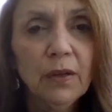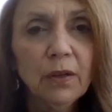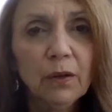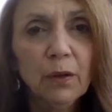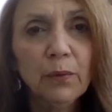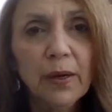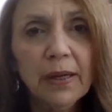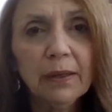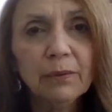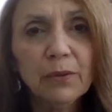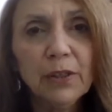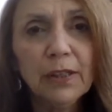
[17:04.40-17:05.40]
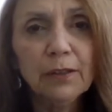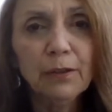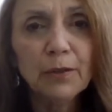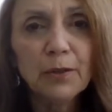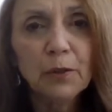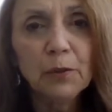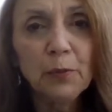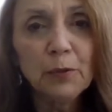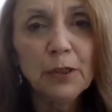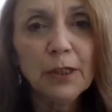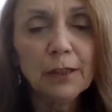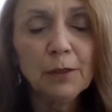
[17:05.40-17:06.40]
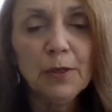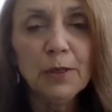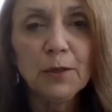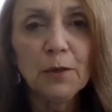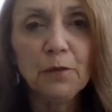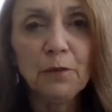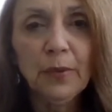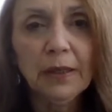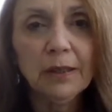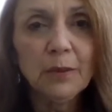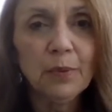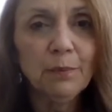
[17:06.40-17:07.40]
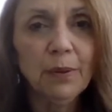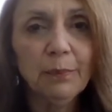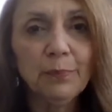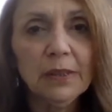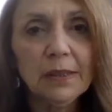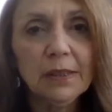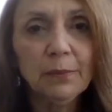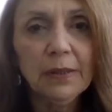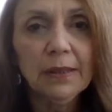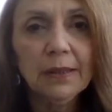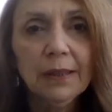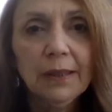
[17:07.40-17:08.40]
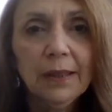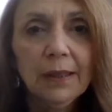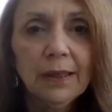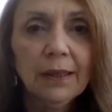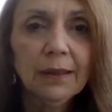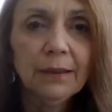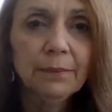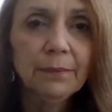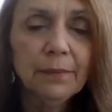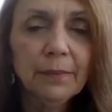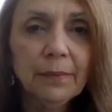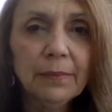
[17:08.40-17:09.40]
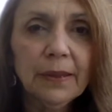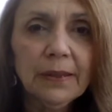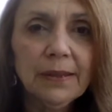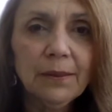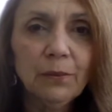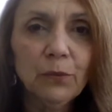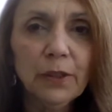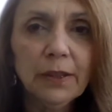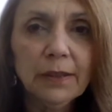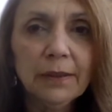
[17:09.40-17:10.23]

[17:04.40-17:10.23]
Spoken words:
around, and also to protect me, so if my husband bumped into me, I didn't want to